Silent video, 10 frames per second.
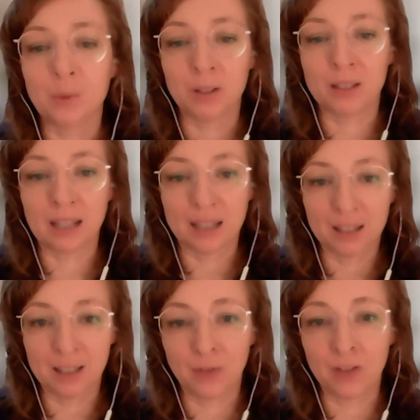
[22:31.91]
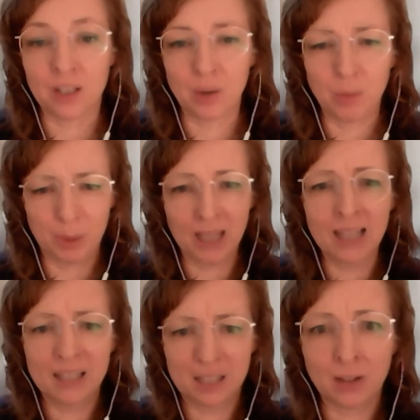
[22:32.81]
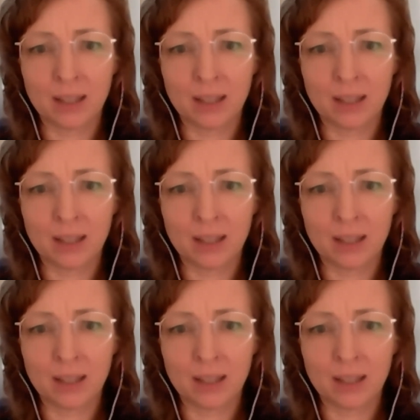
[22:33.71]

So what is like the definition behind?